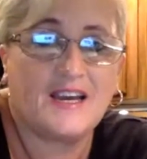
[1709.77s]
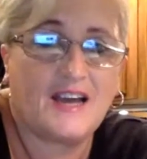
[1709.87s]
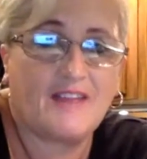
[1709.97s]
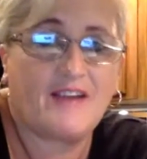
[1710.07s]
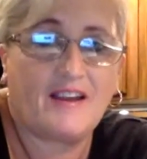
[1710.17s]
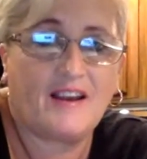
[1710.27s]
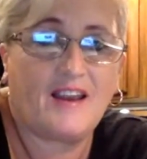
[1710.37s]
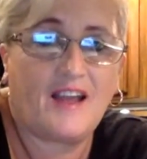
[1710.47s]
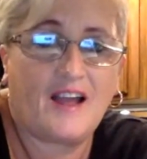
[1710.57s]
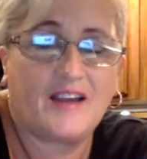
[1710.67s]
I've got a
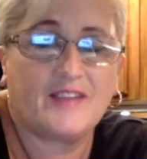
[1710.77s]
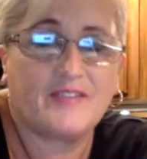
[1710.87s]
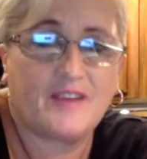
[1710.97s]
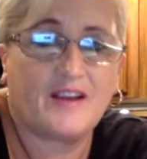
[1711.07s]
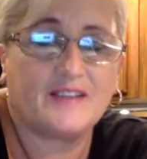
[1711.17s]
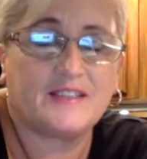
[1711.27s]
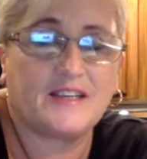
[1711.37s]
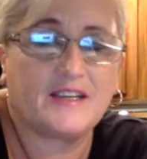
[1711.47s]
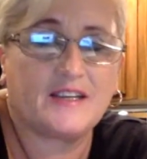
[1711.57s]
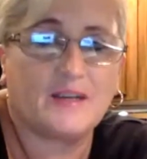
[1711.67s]
lot of
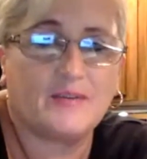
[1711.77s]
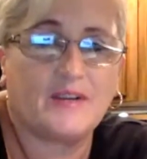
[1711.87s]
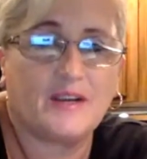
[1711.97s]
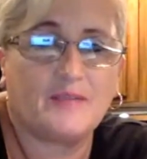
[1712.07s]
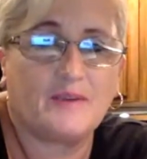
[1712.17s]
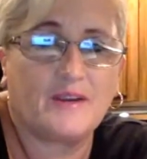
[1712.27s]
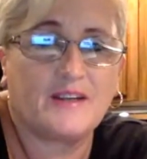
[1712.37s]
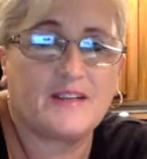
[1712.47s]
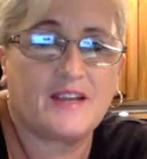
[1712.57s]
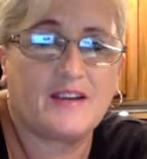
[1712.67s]
content coming up. We're gonna
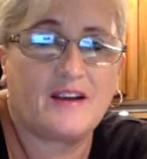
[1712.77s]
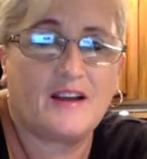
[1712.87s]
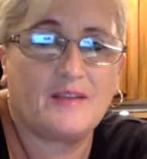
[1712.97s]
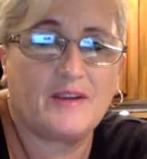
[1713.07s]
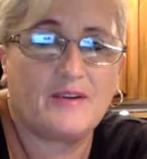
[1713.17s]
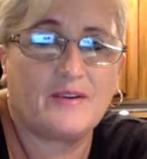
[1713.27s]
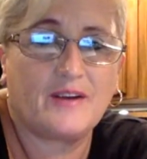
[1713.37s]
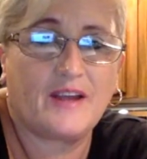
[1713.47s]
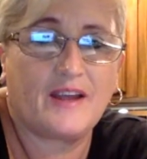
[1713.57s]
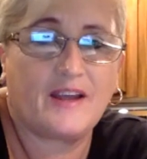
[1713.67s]
take you to Halloween Horror
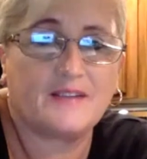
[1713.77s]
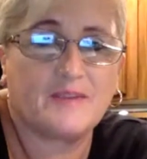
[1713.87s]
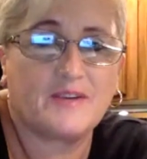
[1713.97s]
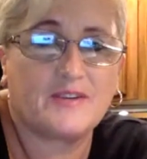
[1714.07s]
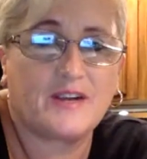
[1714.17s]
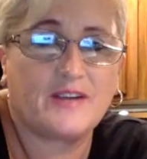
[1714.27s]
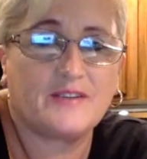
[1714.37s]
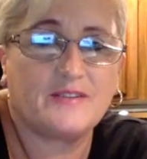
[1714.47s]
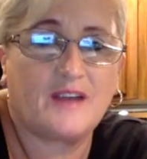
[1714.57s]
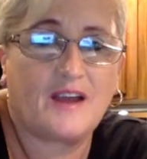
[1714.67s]
Nights. I'm gonna try and do
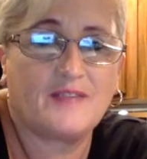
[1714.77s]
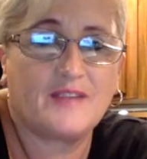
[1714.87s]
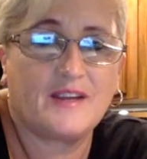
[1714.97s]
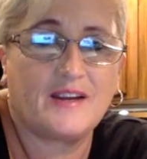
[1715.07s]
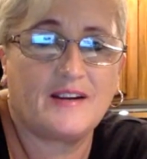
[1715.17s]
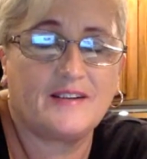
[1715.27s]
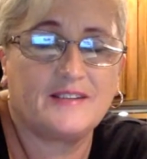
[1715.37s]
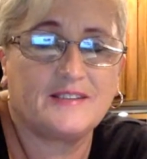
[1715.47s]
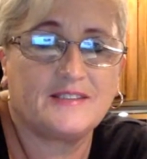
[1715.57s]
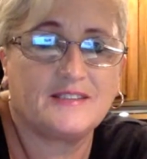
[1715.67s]
live there
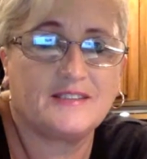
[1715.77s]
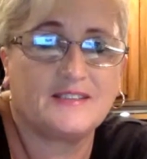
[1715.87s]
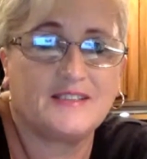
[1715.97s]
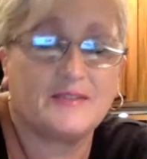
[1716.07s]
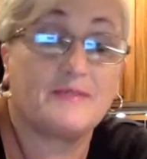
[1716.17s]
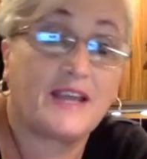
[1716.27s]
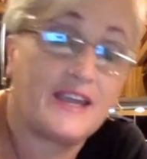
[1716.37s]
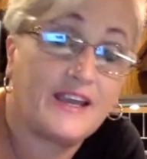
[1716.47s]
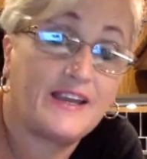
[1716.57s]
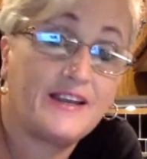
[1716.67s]
with my
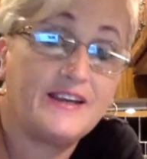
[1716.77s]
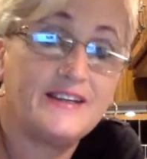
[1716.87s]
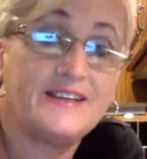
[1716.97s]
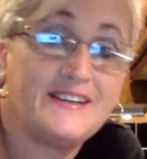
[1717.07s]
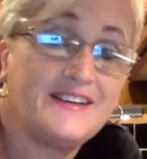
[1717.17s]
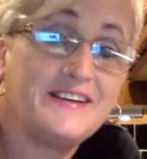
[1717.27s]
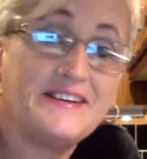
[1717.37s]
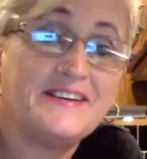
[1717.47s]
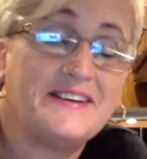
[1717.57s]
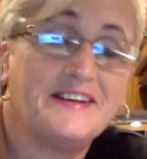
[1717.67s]
kid.
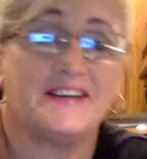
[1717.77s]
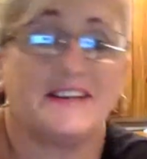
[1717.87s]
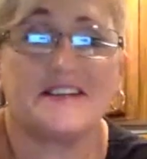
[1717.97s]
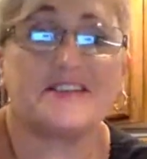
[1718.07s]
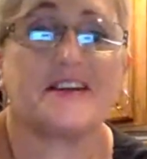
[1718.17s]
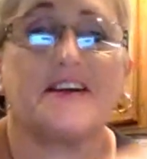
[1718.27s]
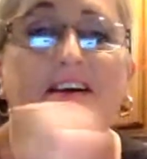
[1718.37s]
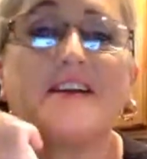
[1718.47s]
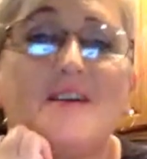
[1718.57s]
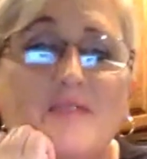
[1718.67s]
He's such a
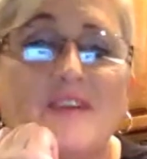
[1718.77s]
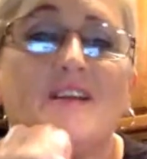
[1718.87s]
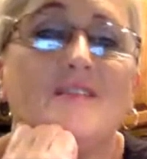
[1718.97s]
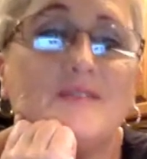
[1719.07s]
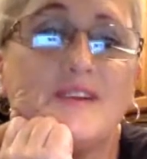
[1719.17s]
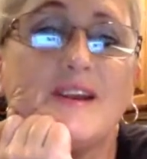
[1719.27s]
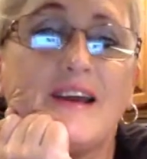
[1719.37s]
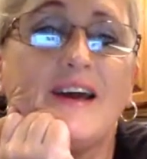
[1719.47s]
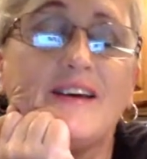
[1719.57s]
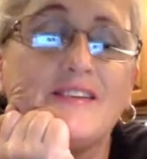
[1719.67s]
cut up. You'll love him to
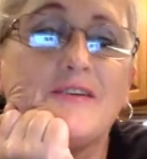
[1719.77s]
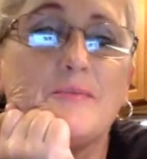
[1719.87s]
death.